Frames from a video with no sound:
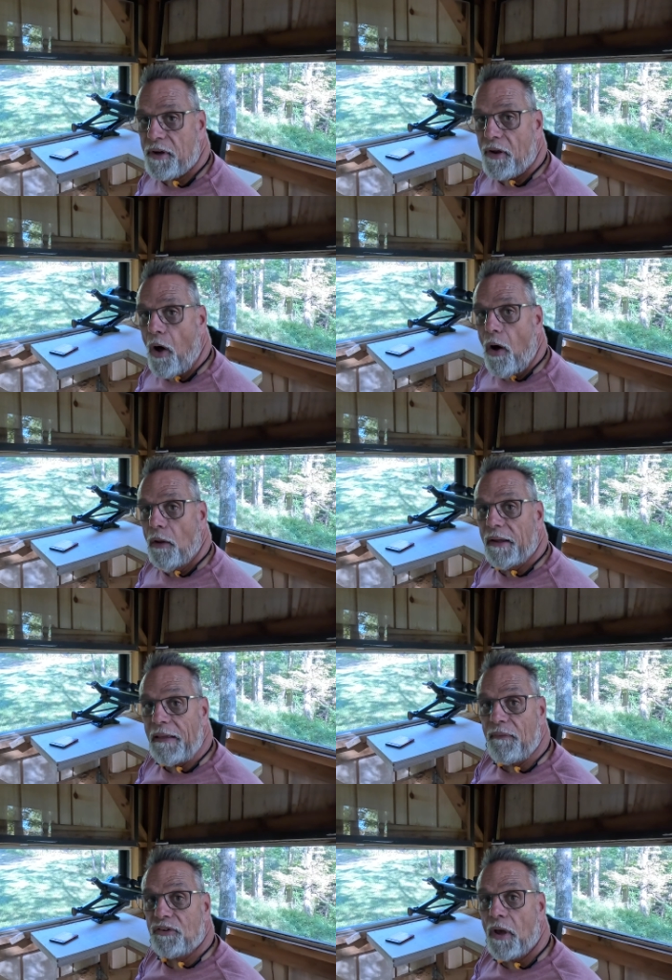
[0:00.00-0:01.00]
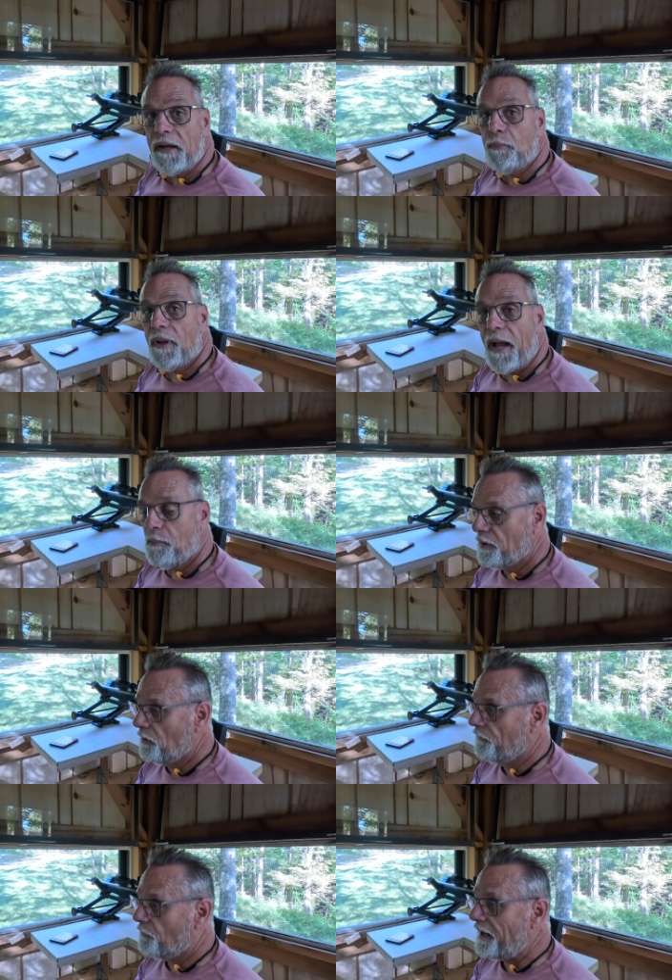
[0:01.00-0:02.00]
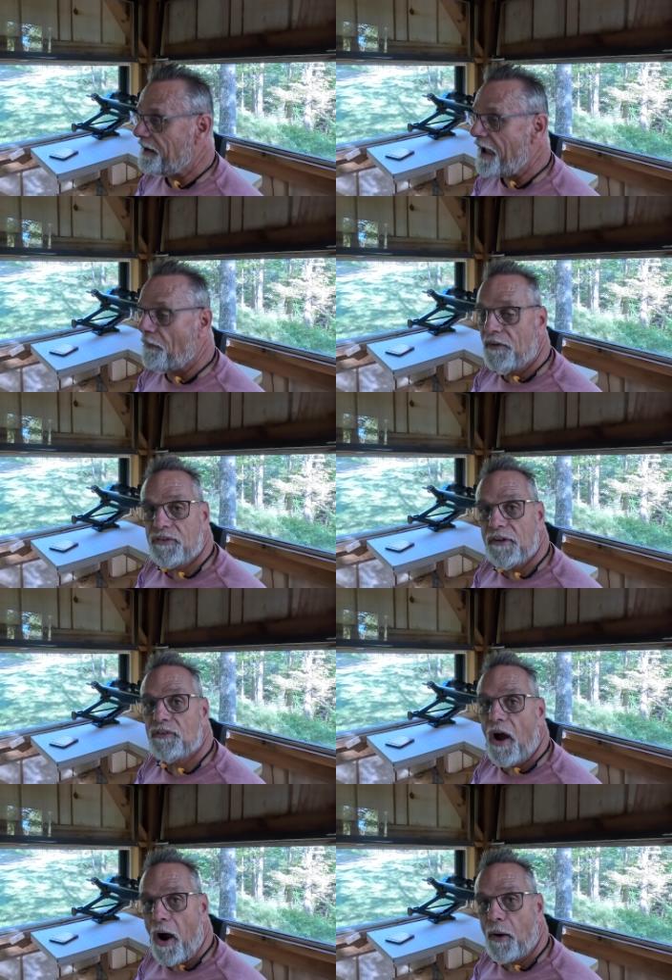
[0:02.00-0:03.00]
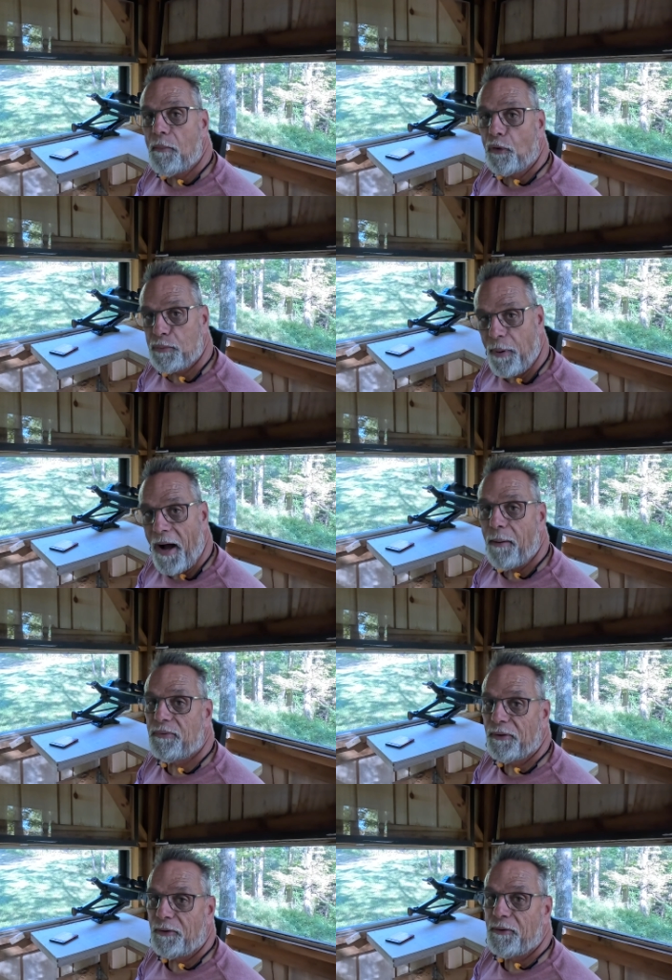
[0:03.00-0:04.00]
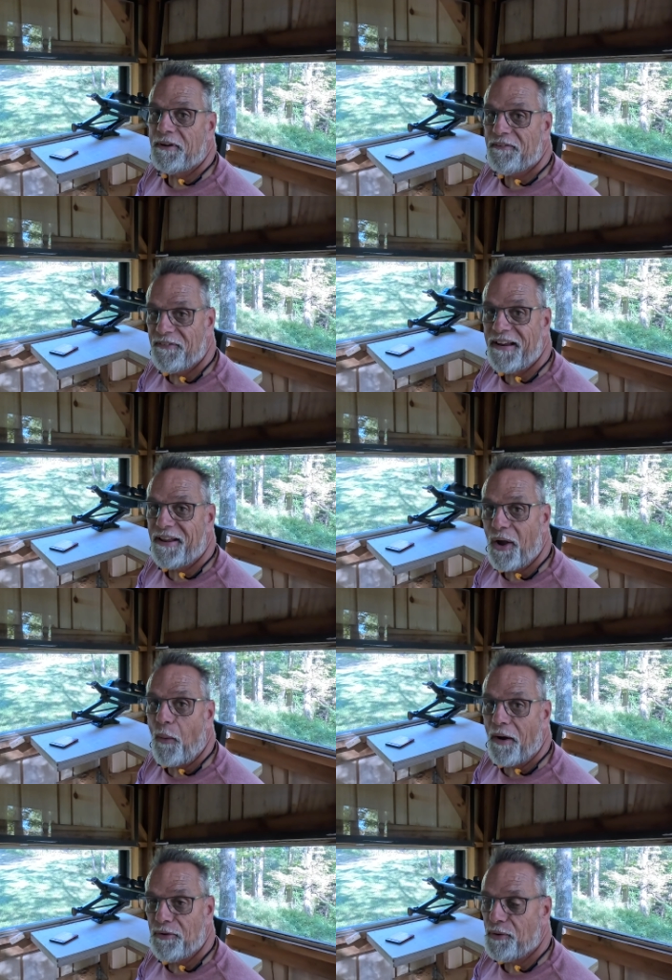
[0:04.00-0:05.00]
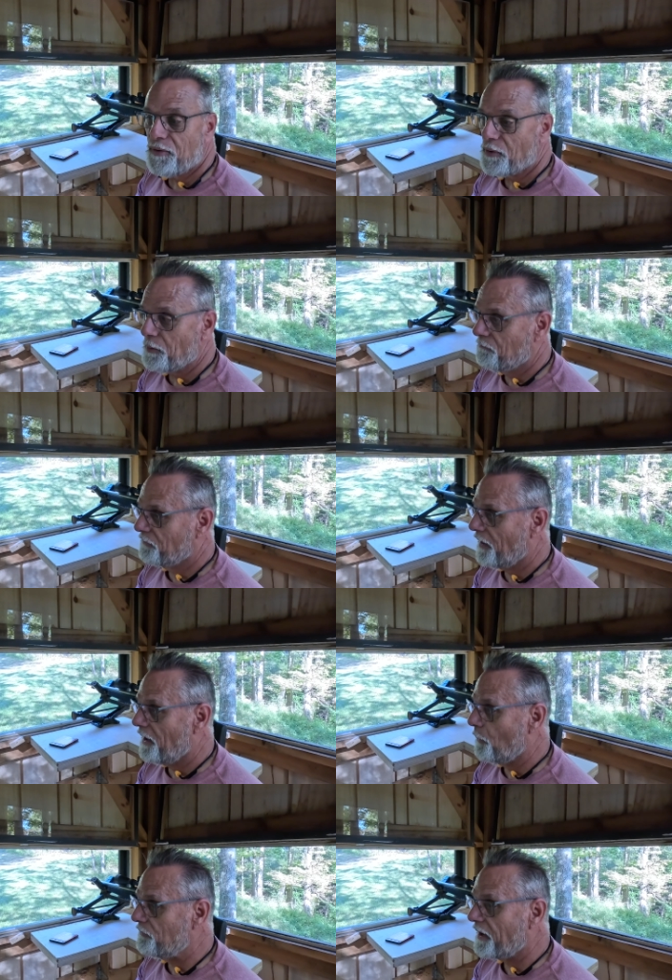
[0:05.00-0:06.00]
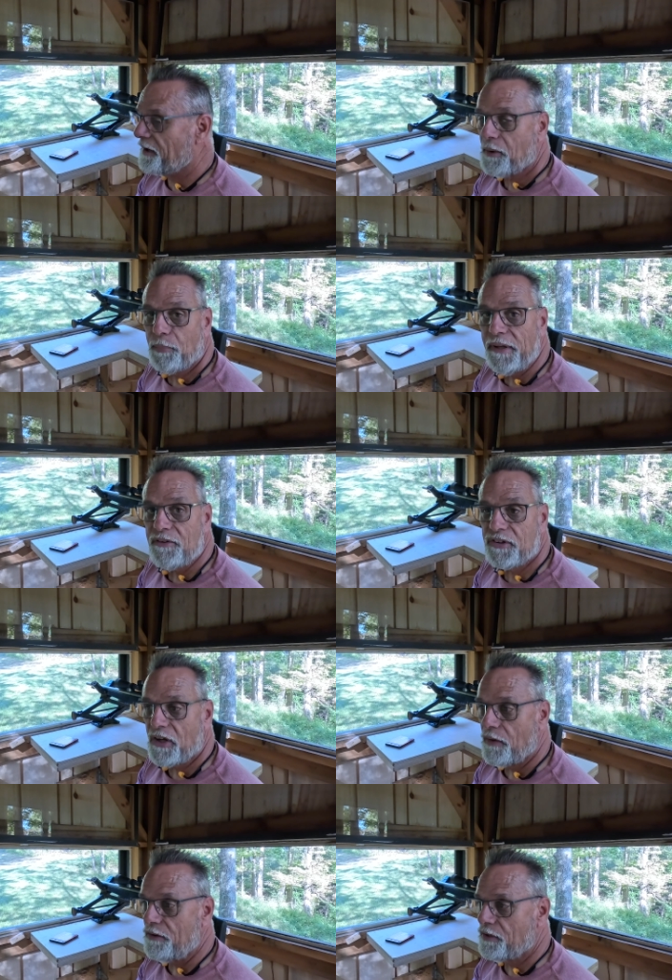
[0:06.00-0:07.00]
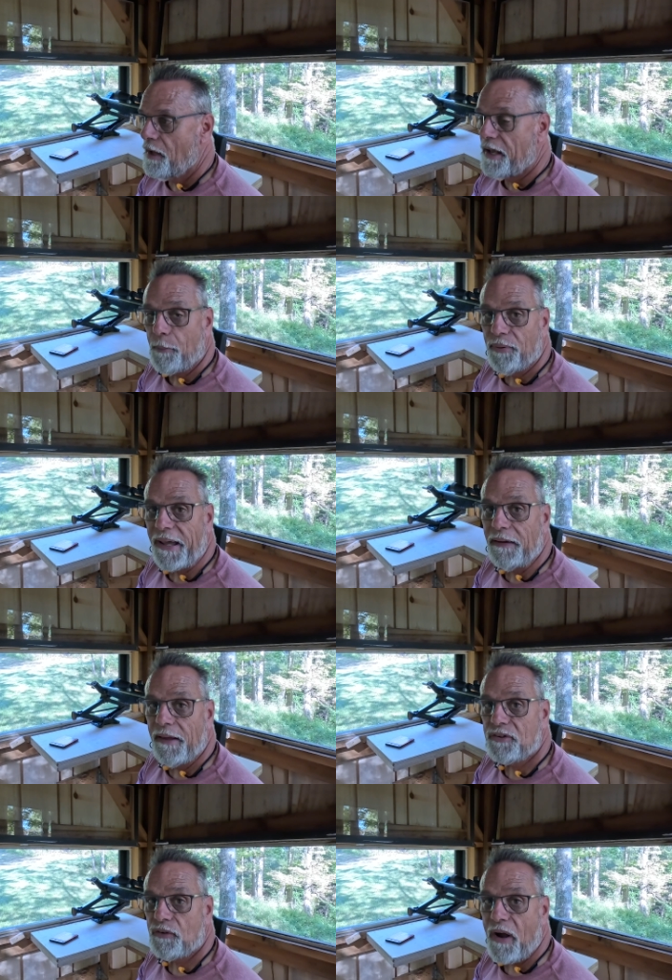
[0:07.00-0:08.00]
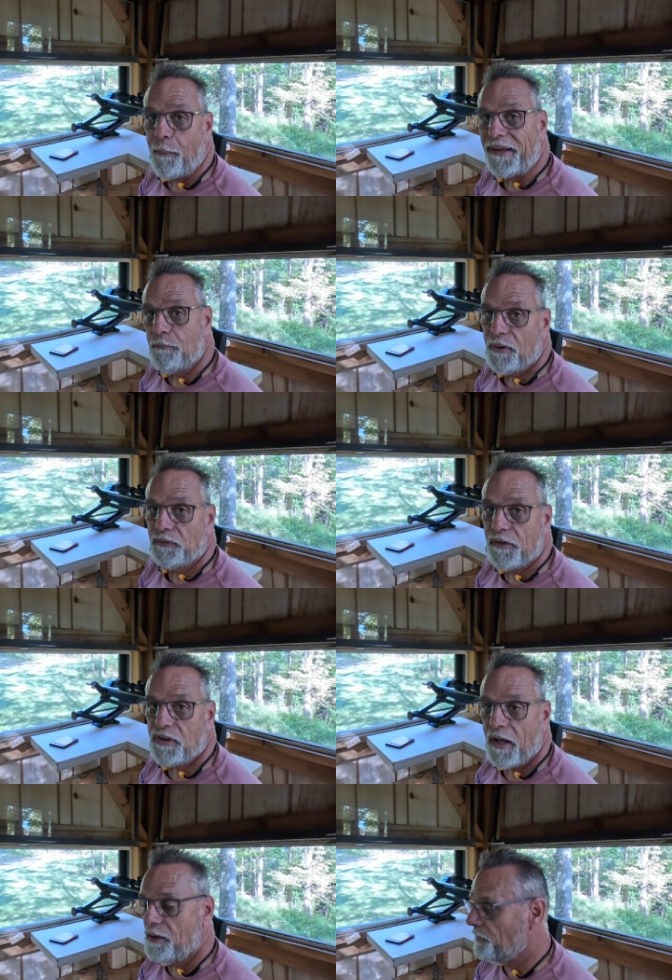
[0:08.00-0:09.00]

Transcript: at all in this hunting blind build, right now this is our most popular video on YouTube. We've got a complete series and a playlist of how we built this hunting